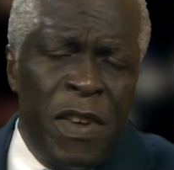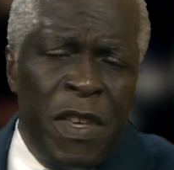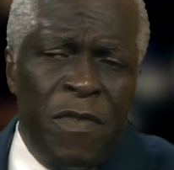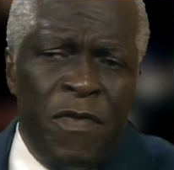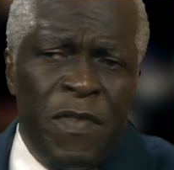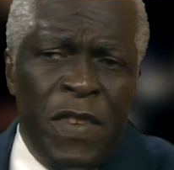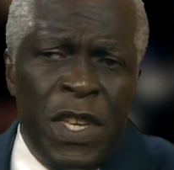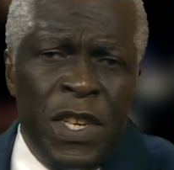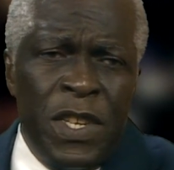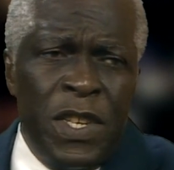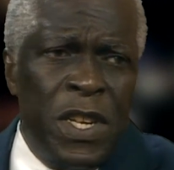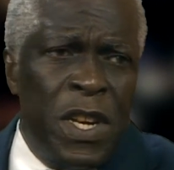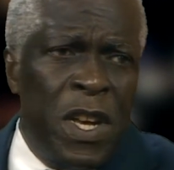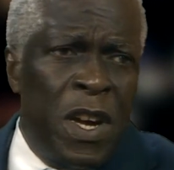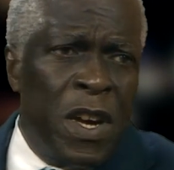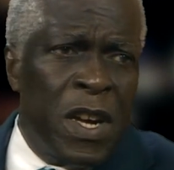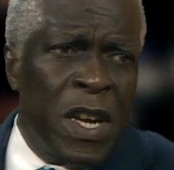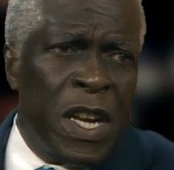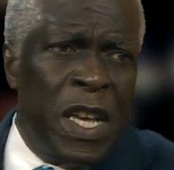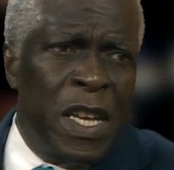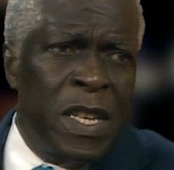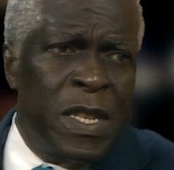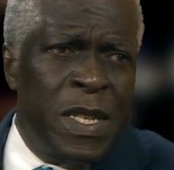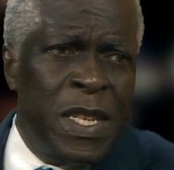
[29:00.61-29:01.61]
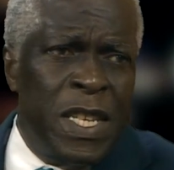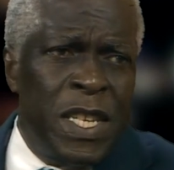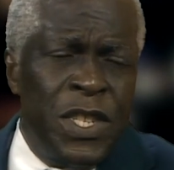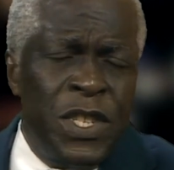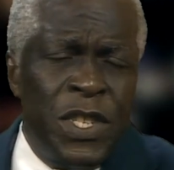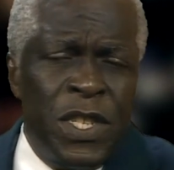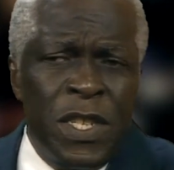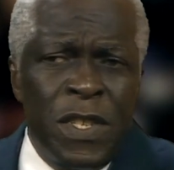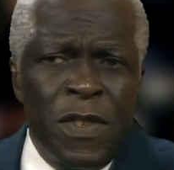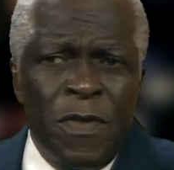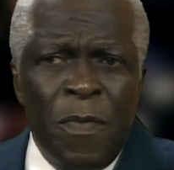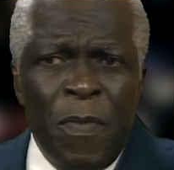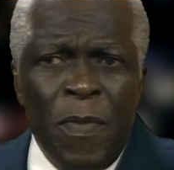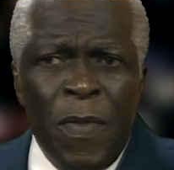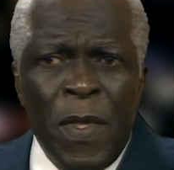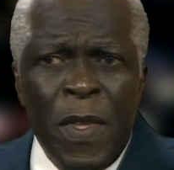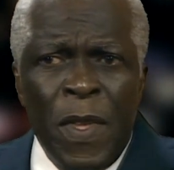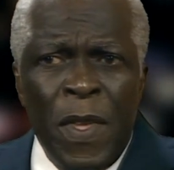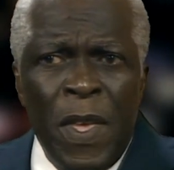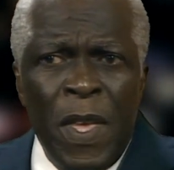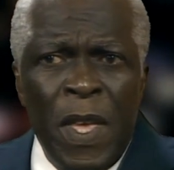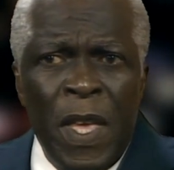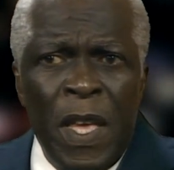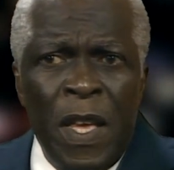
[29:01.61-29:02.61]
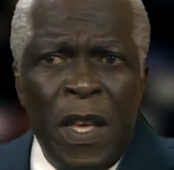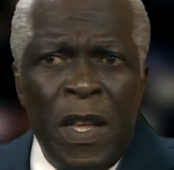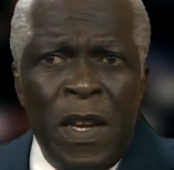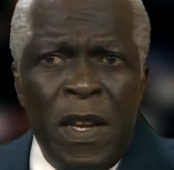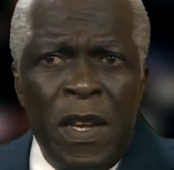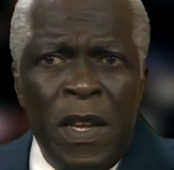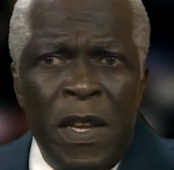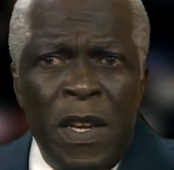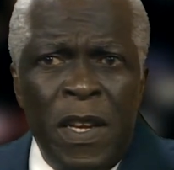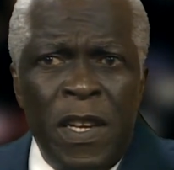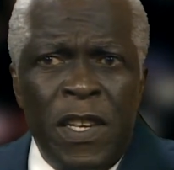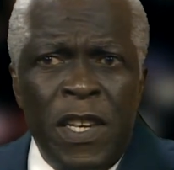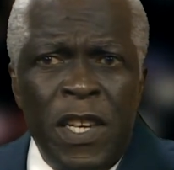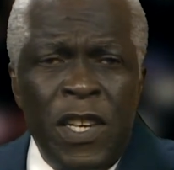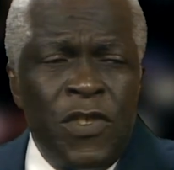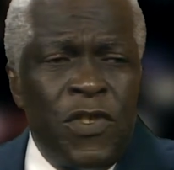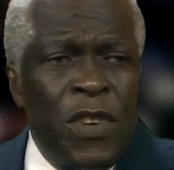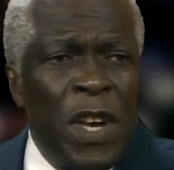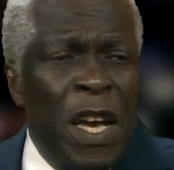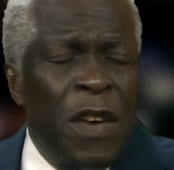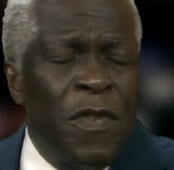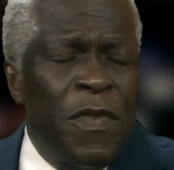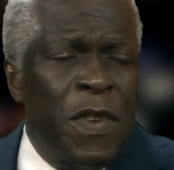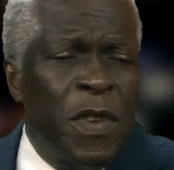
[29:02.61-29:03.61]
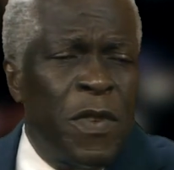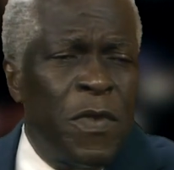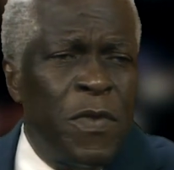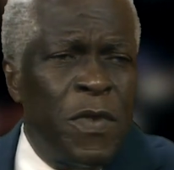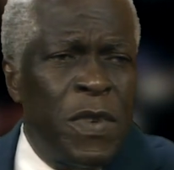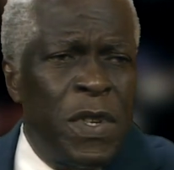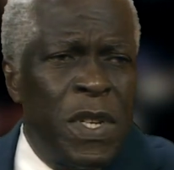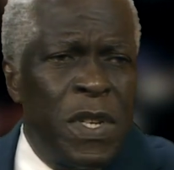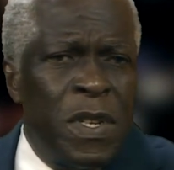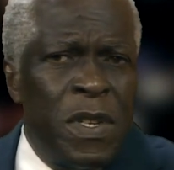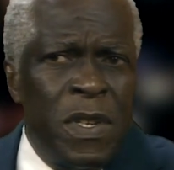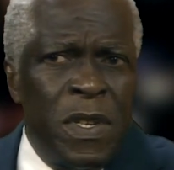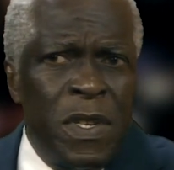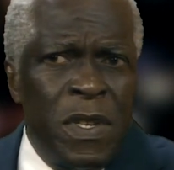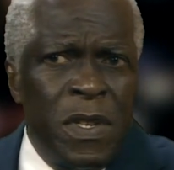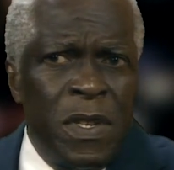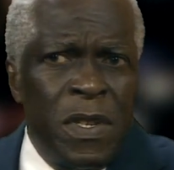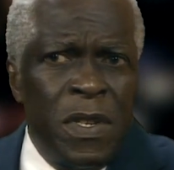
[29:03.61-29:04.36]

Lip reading: Aviation Organization that air traffic would